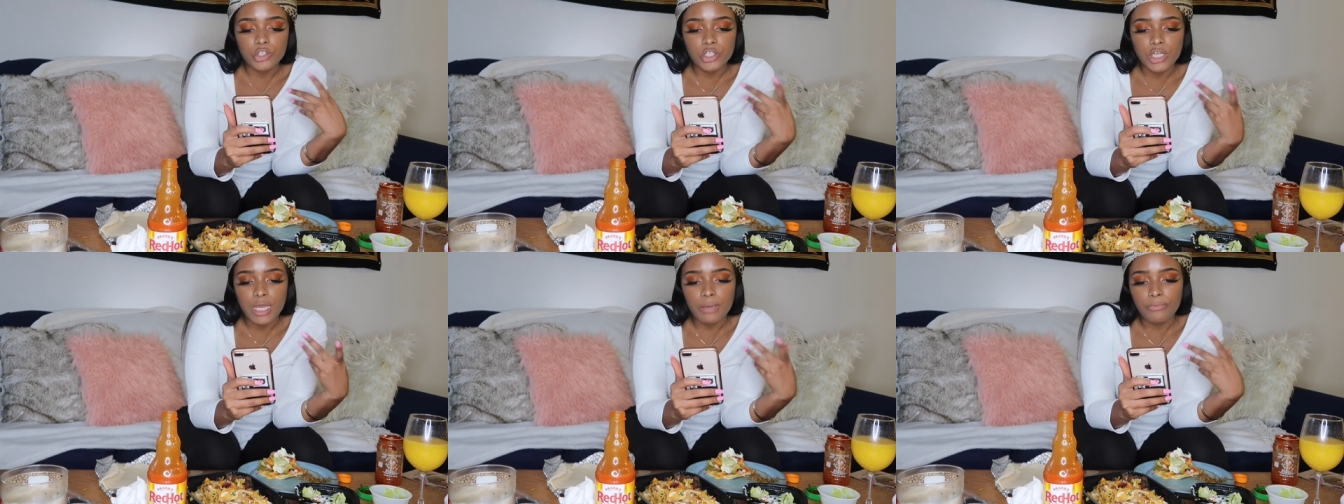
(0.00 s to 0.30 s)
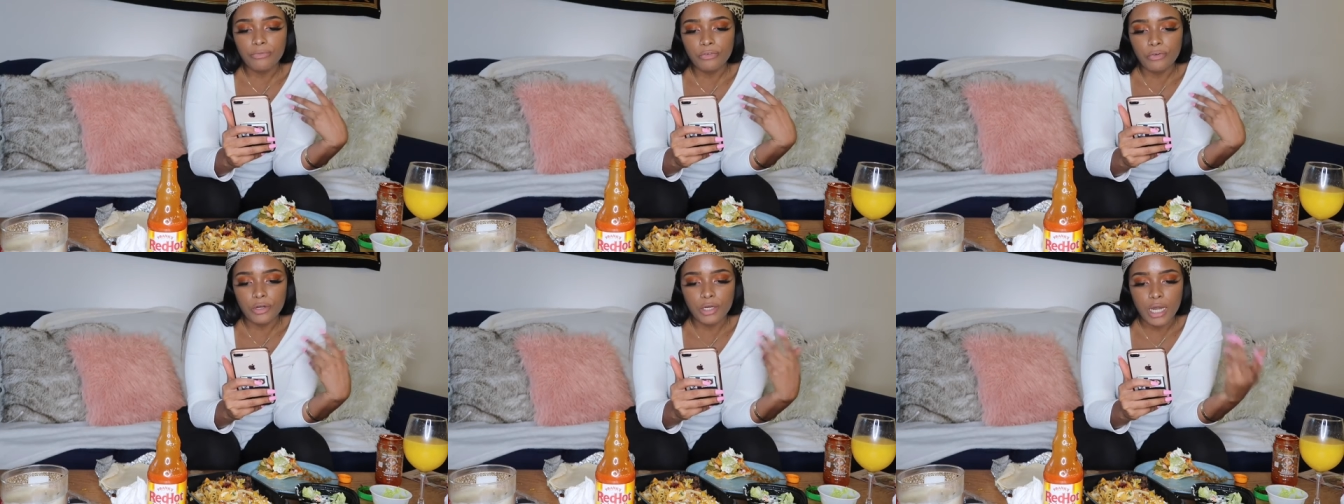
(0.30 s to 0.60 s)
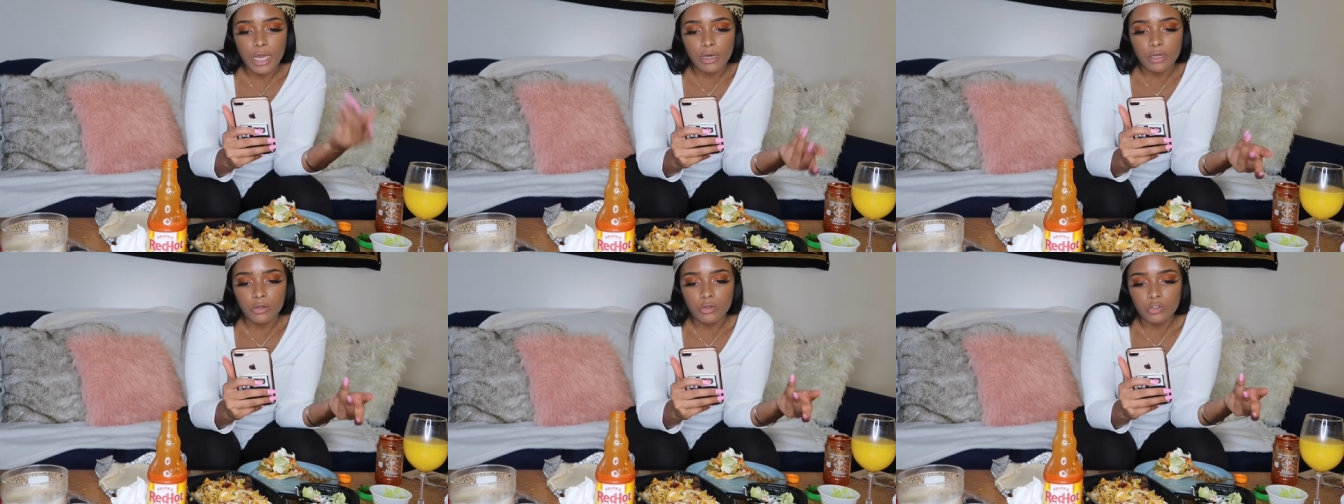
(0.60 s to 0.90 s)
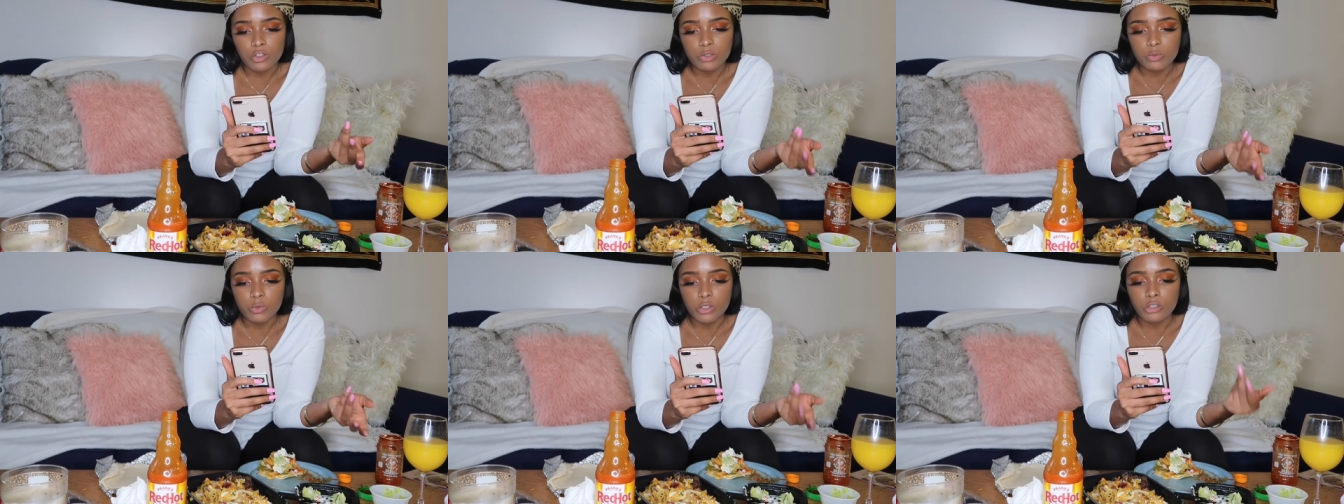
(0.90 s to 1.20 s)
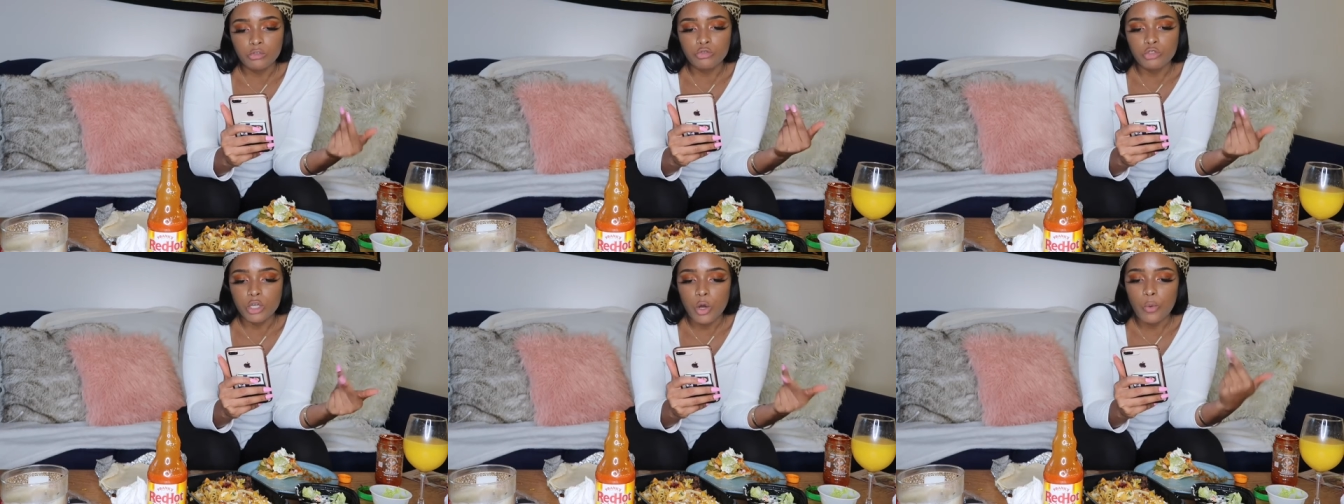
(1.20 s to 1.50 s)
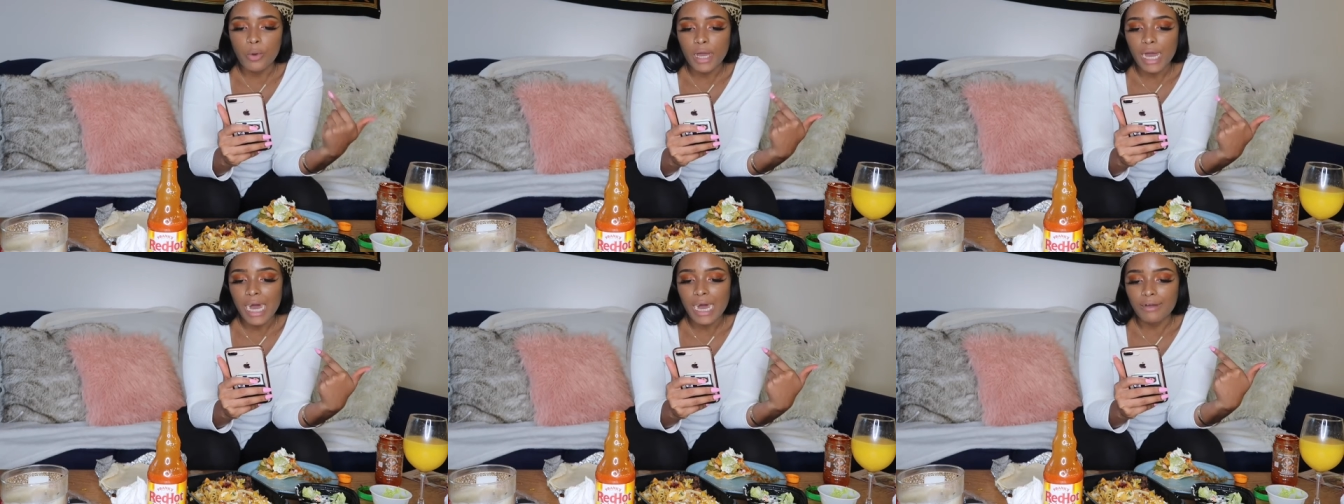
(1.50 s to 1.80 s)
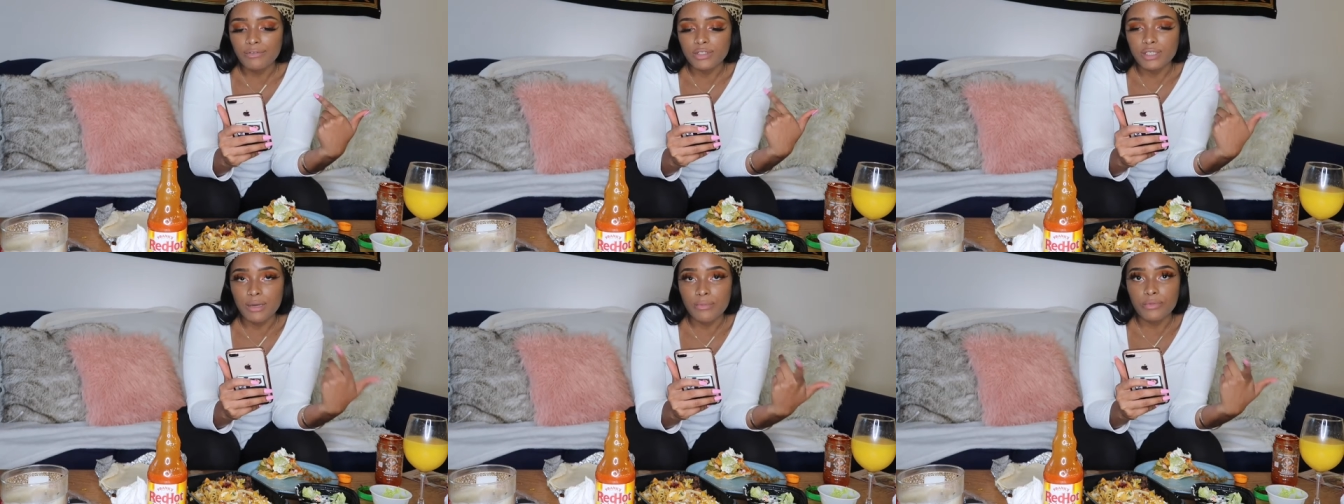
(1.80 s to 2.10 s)
shape for nails when you don't
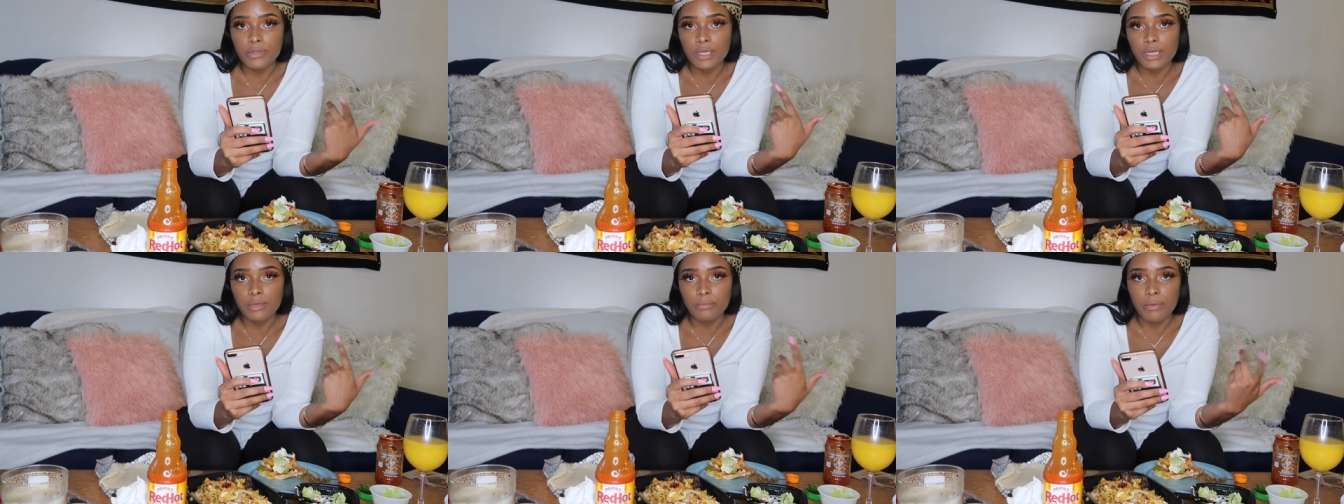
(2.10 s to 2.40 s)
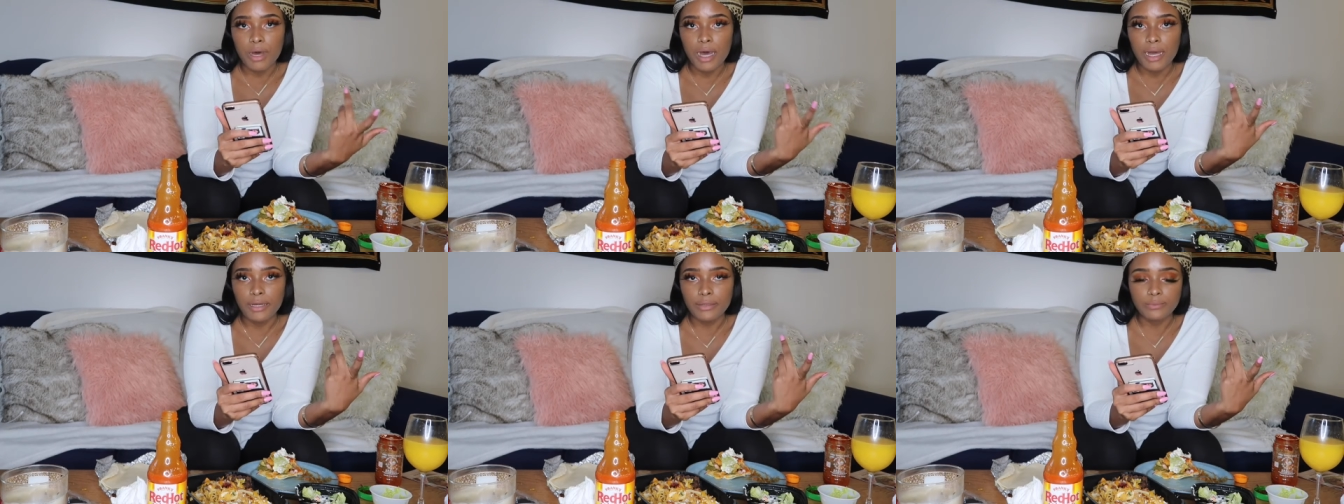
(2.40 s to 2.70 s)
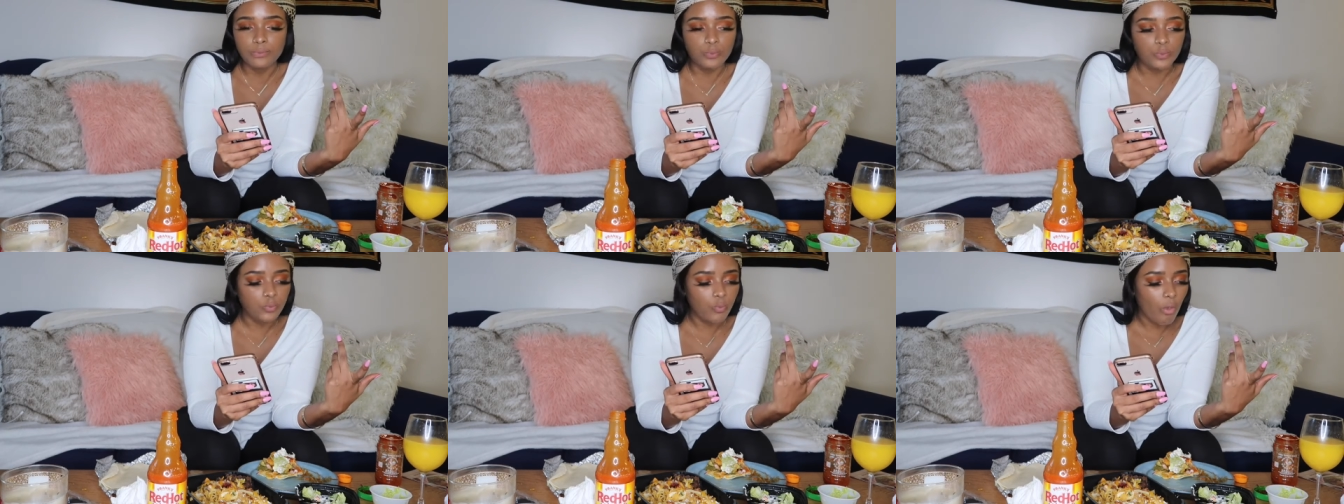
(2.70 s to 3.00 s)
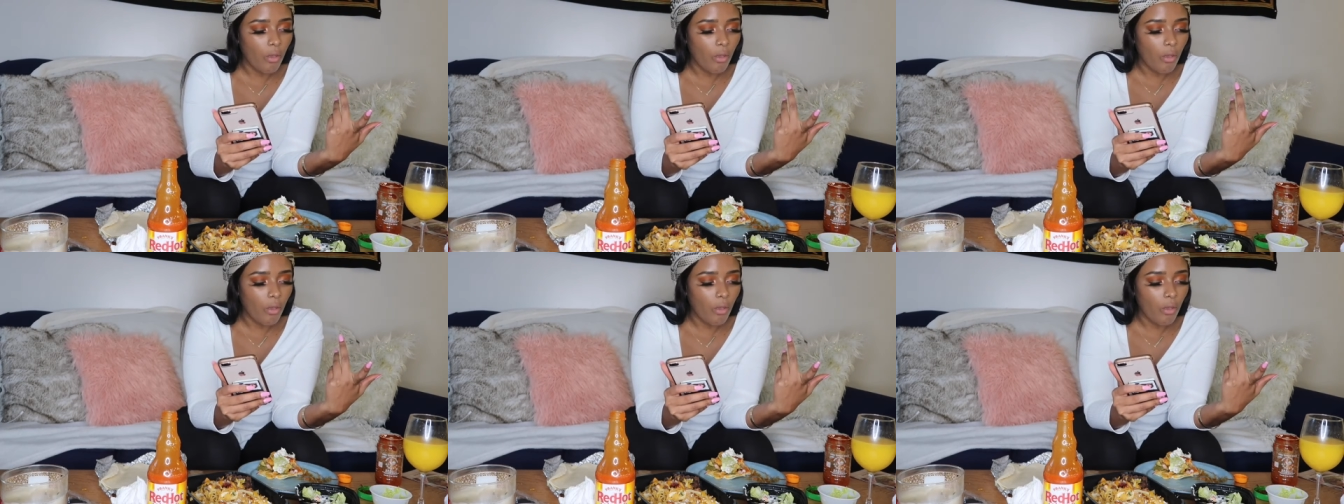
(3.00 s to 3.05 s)
have something in mind?